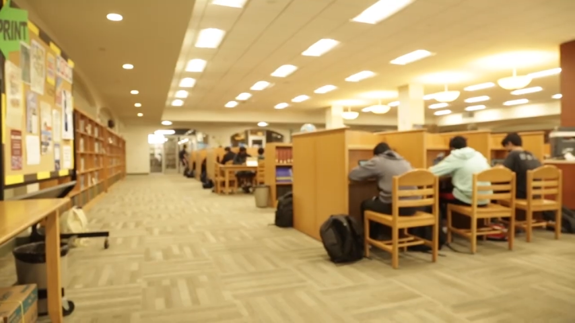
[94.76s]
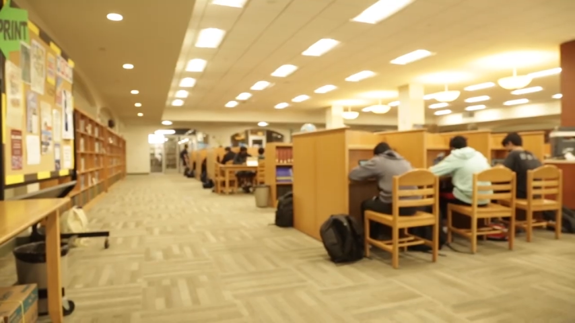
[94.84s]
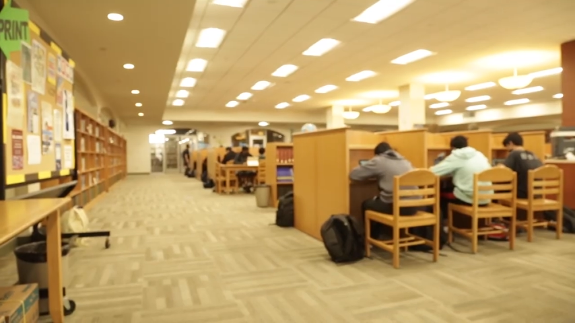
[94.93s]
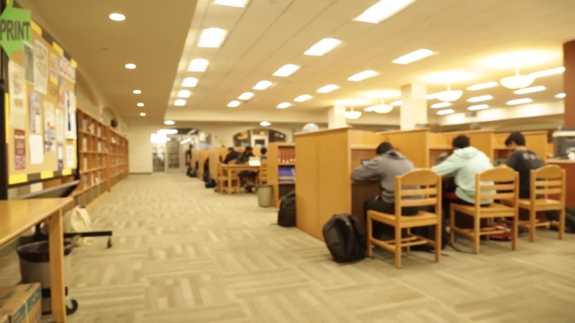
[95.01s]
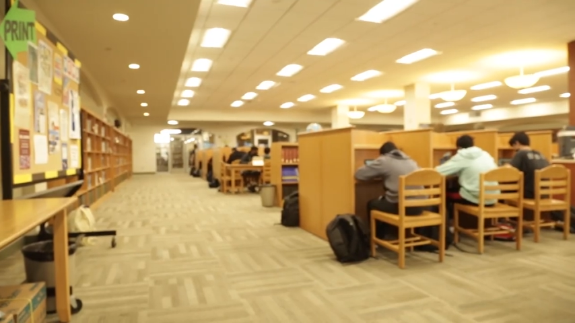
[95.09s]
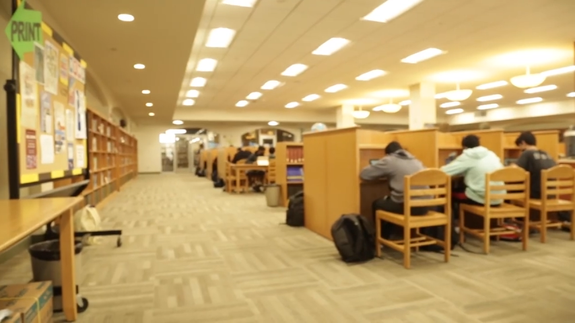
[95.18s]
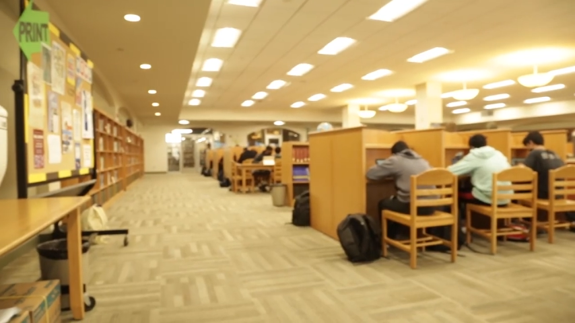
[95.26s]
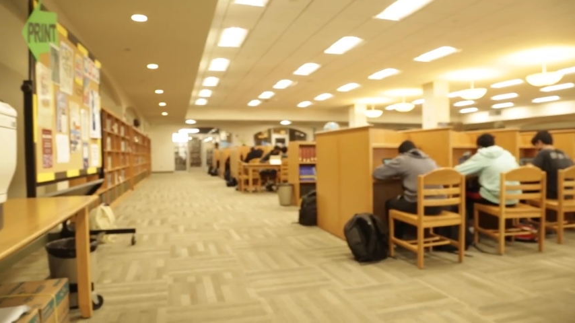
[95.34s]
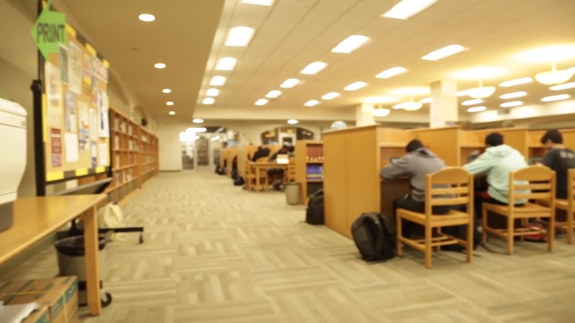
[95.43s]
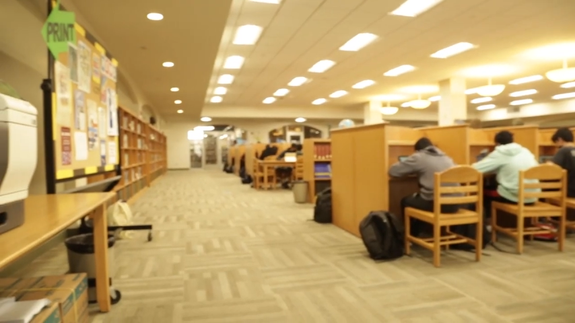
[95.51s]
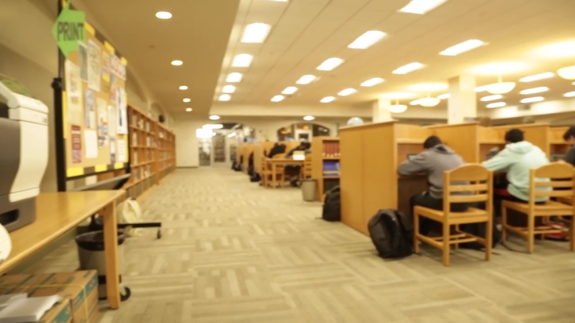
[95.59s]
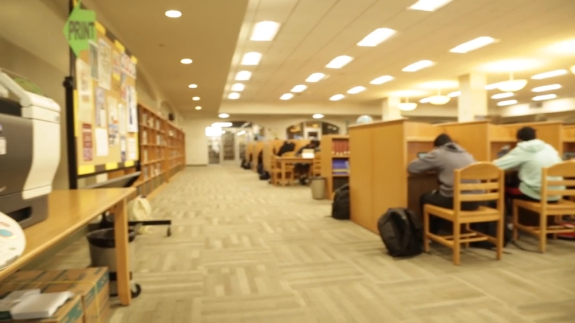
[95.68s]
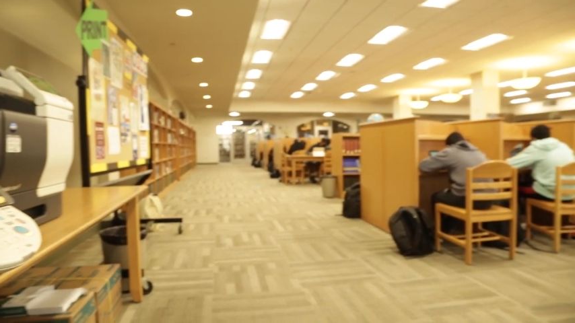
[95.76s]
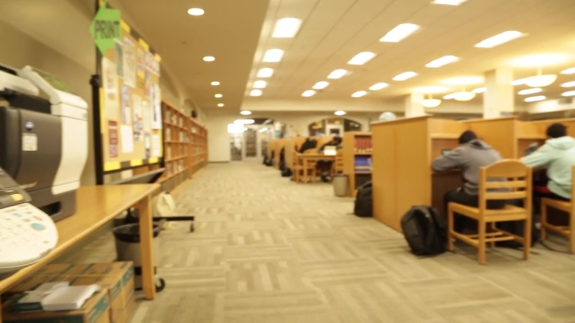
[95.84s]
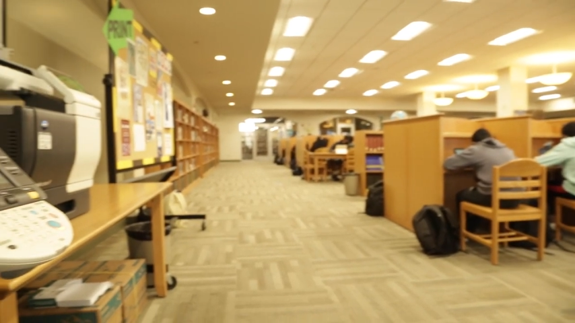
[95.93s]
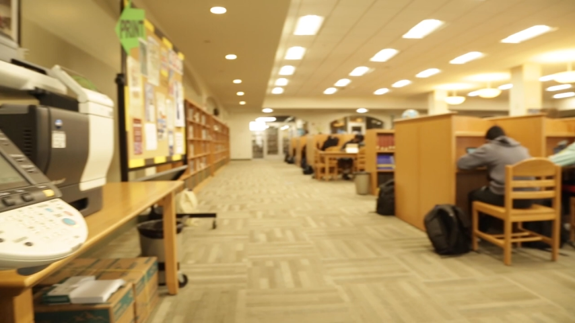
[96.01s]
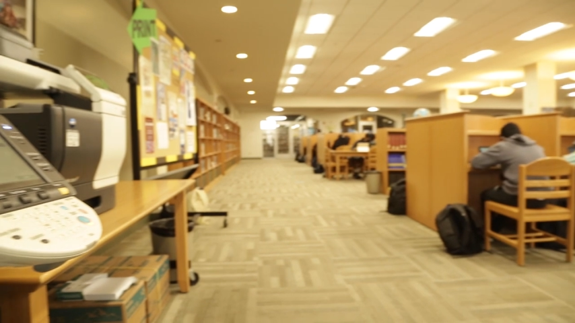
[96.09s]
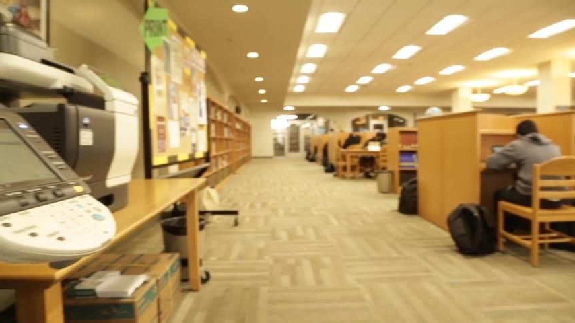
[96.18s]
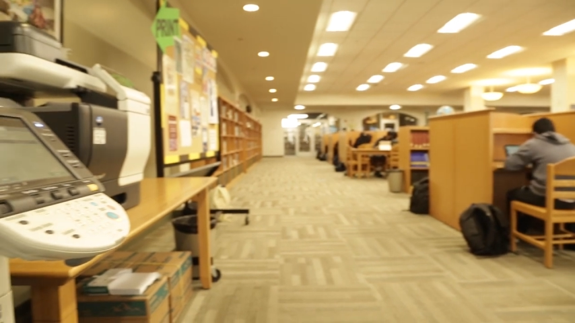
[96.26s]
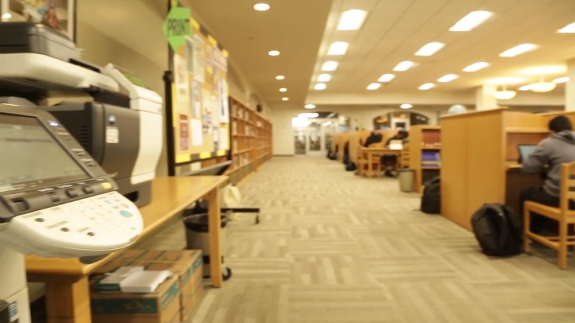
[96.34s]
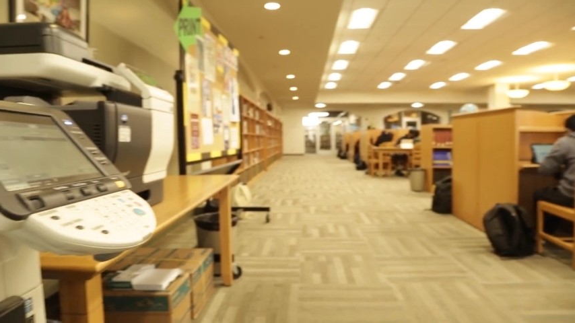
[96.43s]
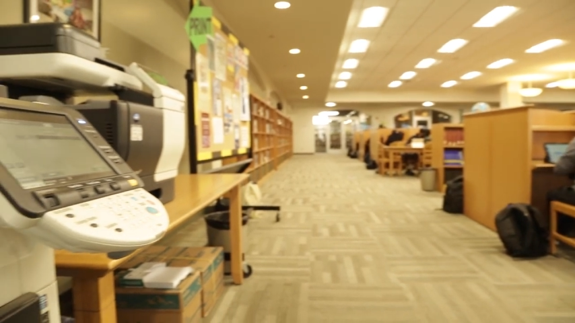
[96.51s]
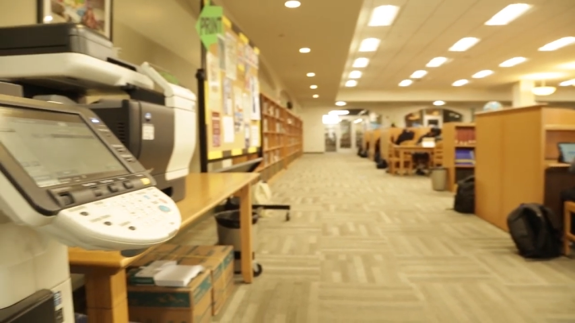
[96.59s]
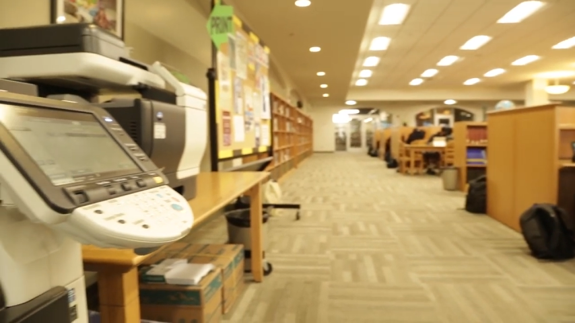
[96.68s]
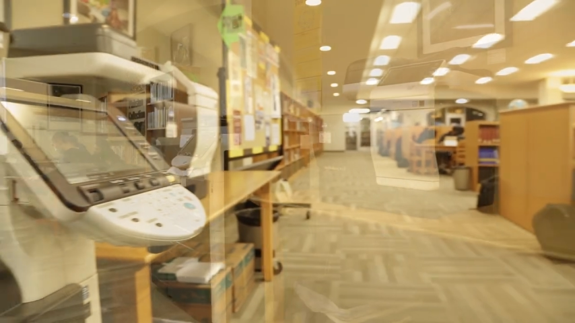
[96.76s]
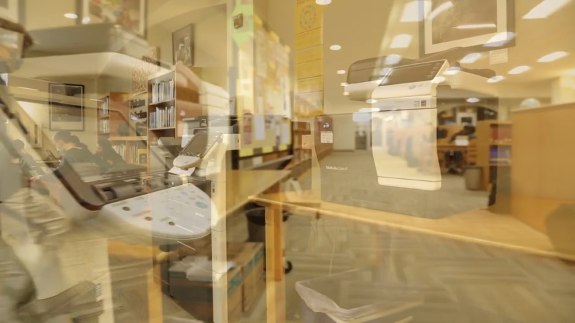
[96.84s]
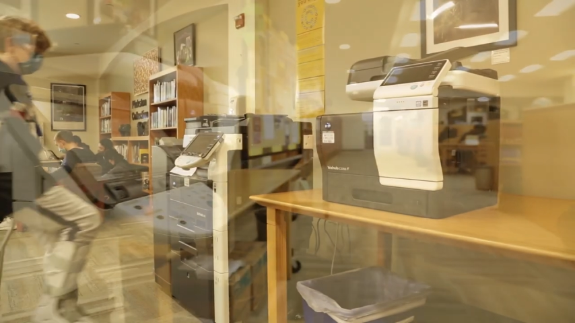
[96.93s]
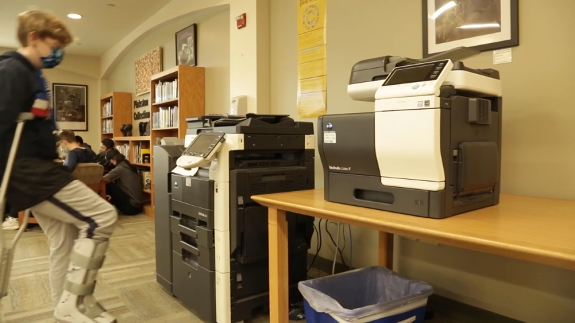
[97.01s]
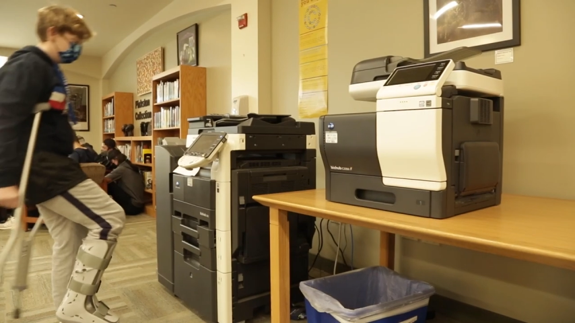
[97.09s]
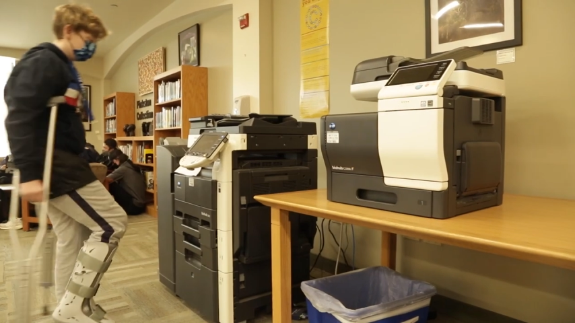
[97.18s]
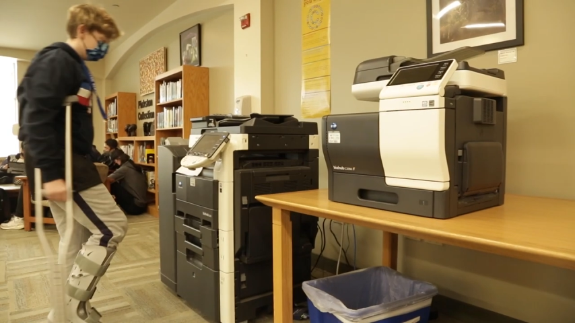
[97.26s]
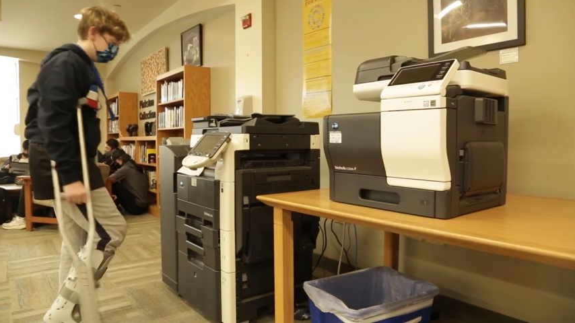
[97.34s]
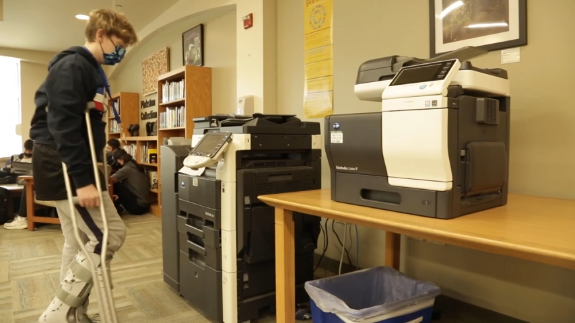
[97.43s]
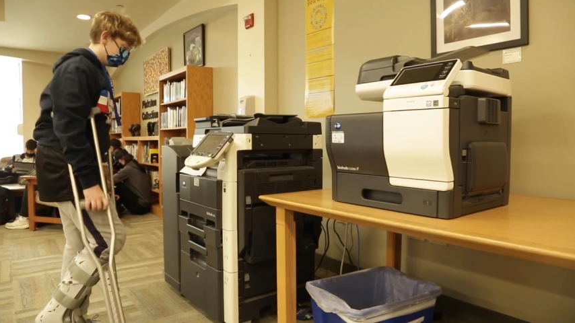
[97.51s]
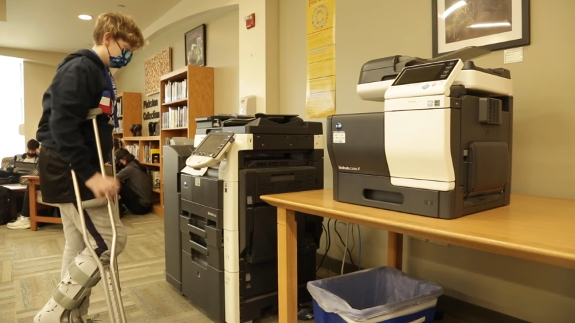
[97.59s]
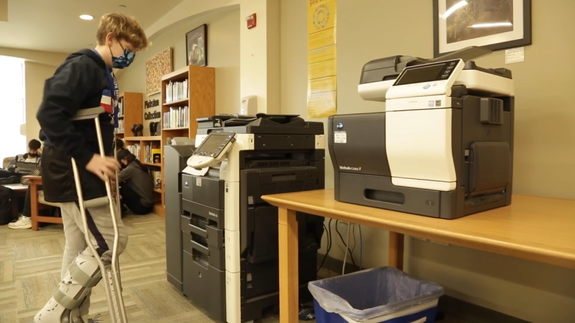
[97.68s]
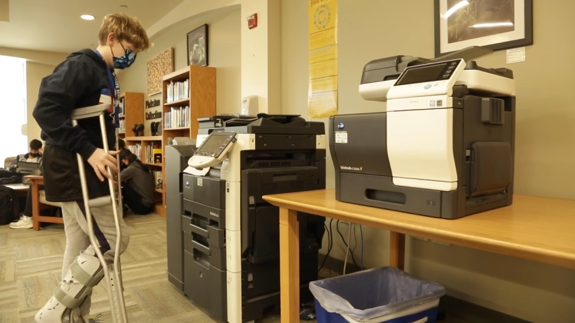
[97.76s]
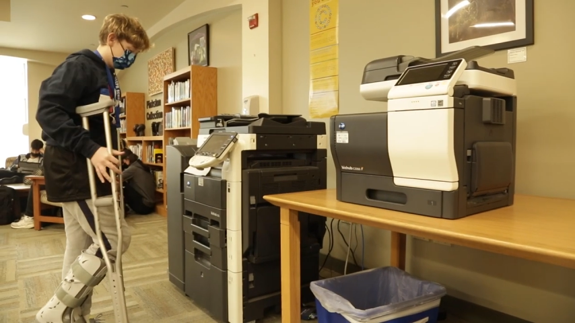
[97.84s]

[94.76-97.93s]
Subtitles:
[unreadable: no face in view]